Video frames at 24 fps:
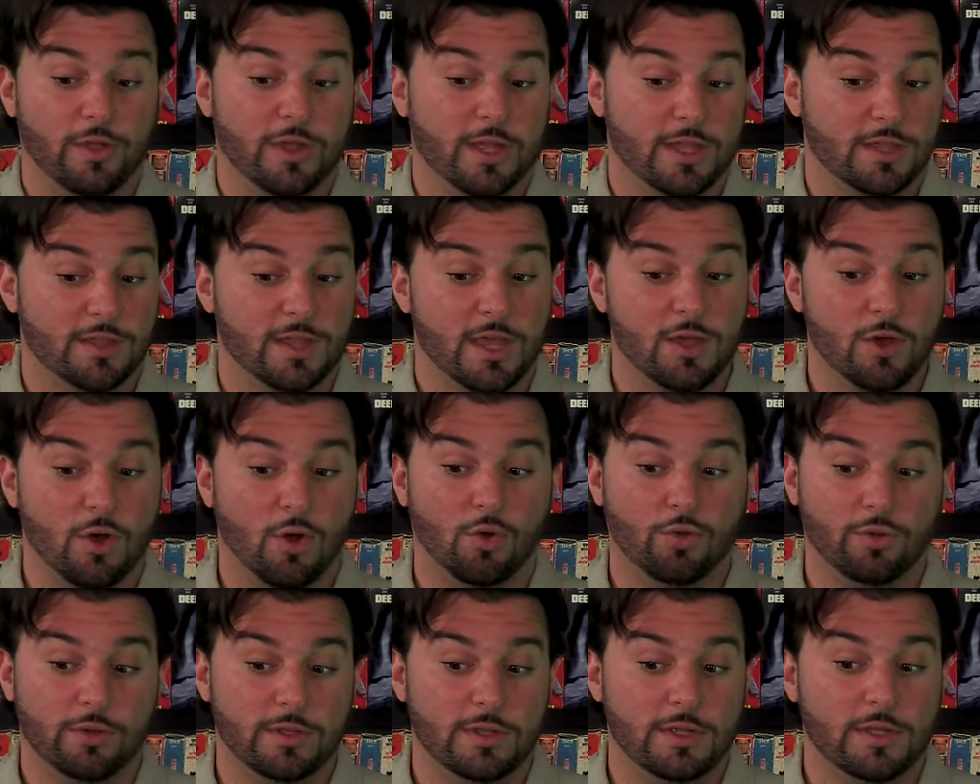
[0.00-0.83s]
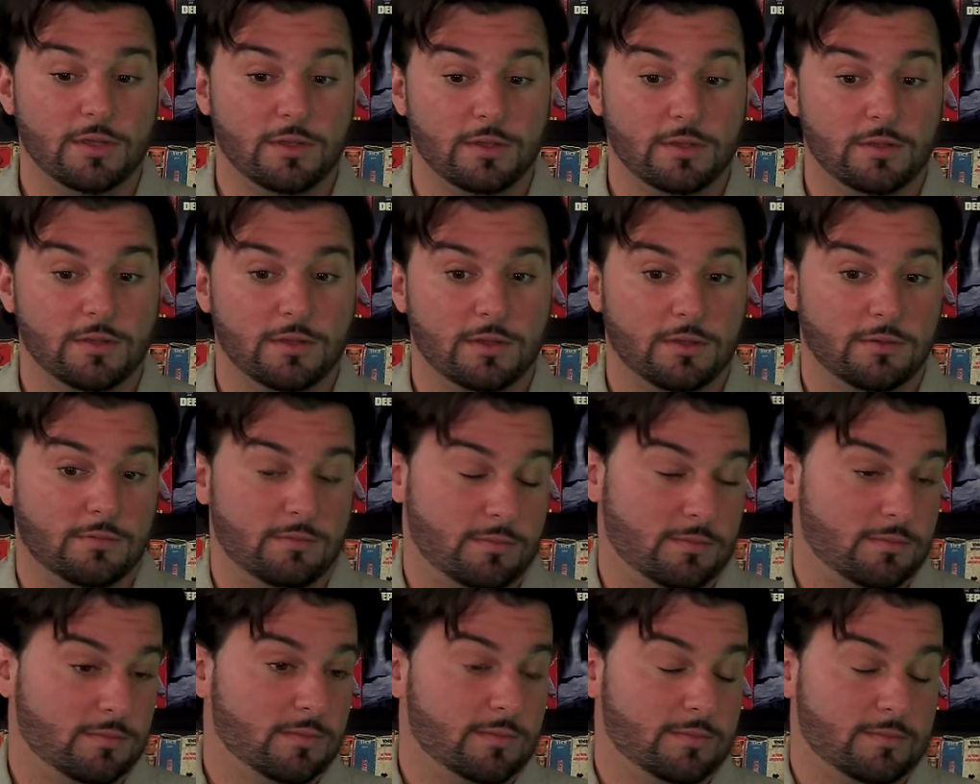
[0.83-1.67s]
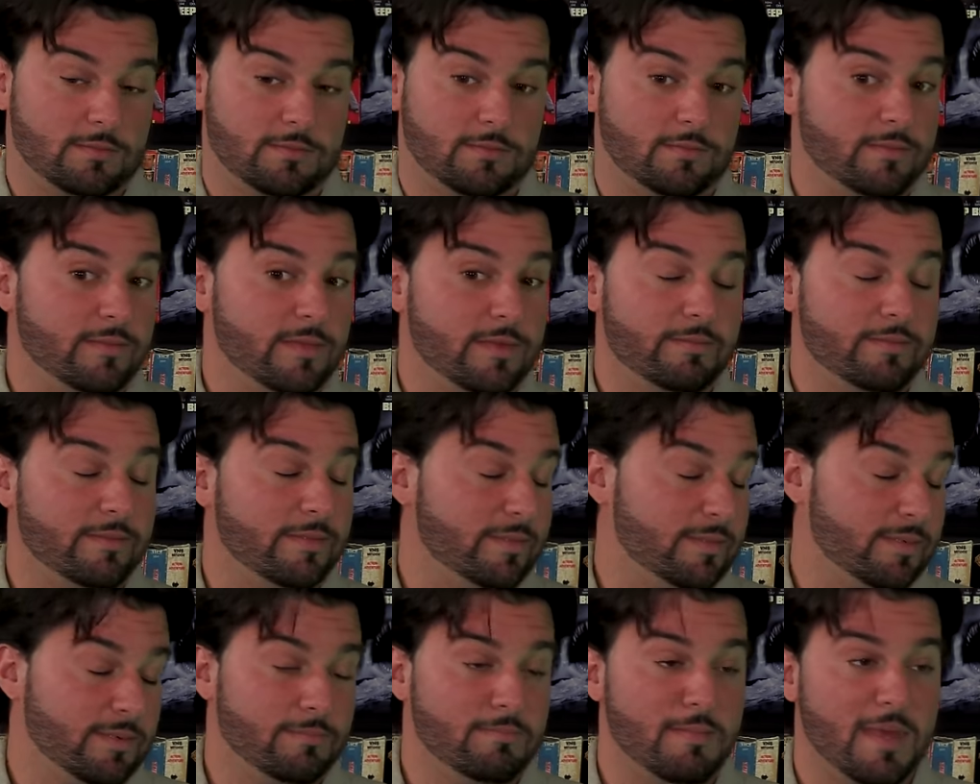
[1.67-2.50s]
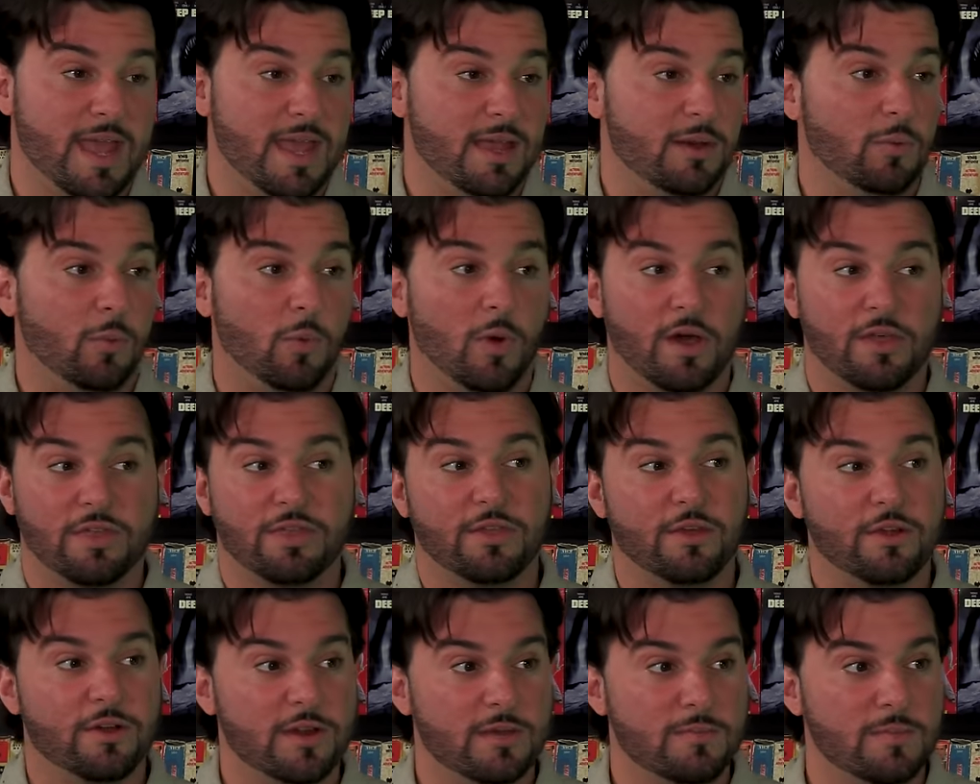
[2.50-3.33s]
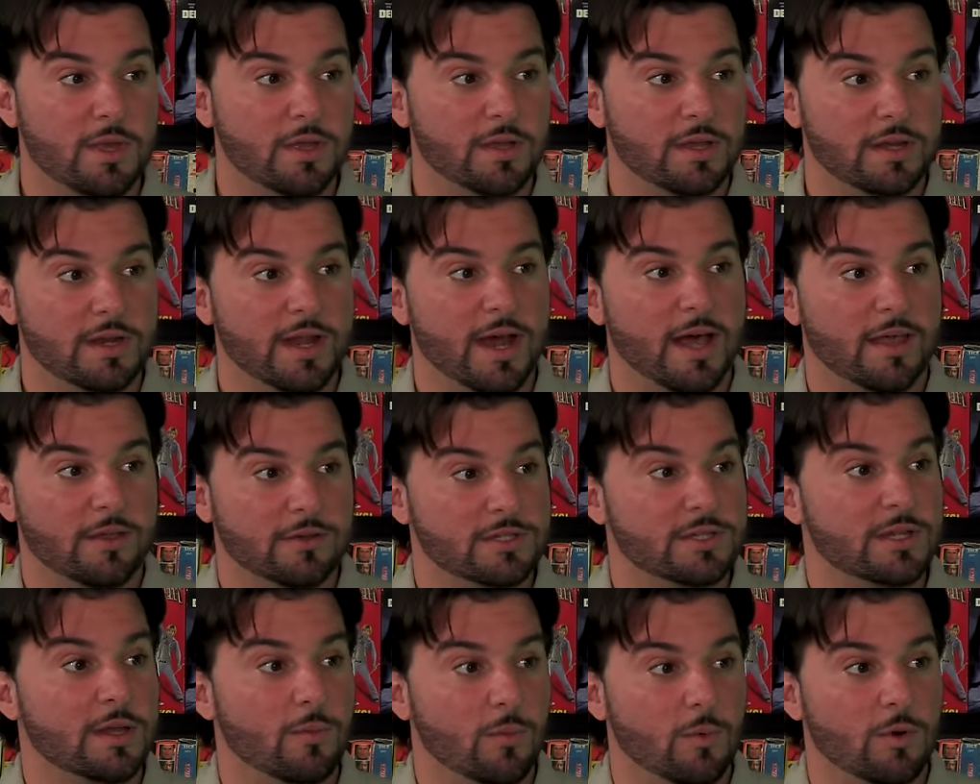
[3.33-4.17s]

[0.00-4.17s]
like they only made what, $30 million? Yeah,